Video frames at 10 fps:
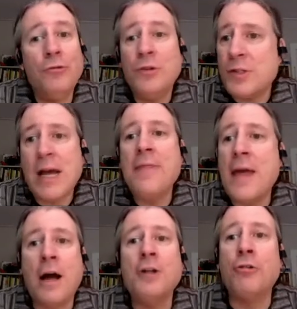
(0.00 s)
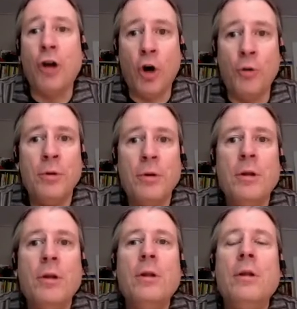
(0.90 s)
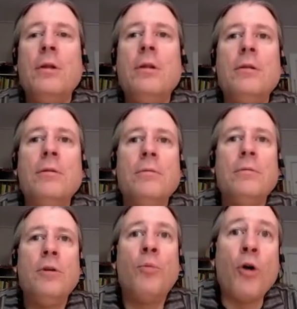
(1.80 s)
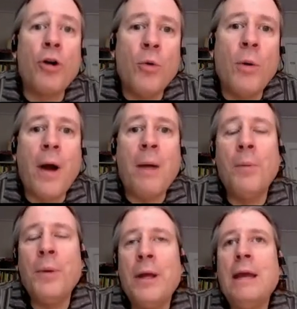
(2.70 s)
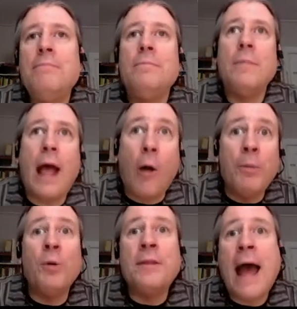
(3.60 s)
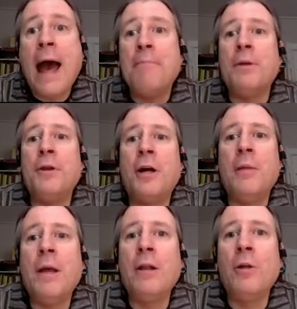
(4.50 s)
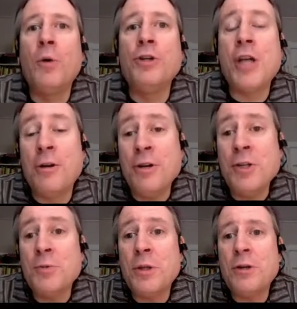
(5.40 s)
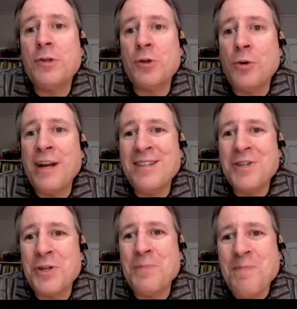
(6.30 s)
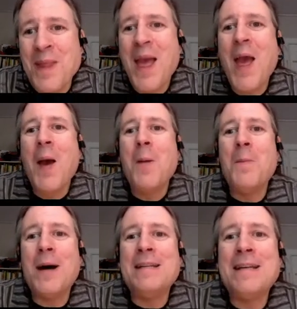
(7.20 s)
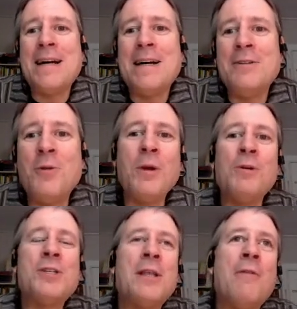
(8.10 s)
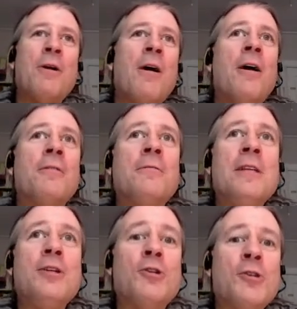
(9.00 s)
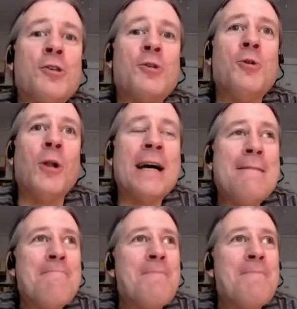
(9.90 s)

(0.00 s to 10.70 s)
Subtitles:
You decide that on your own. Your broker will probably help you with that, but they're going to be a little more generous with their scoring system. But don't we wish they were our teachers in school, huh?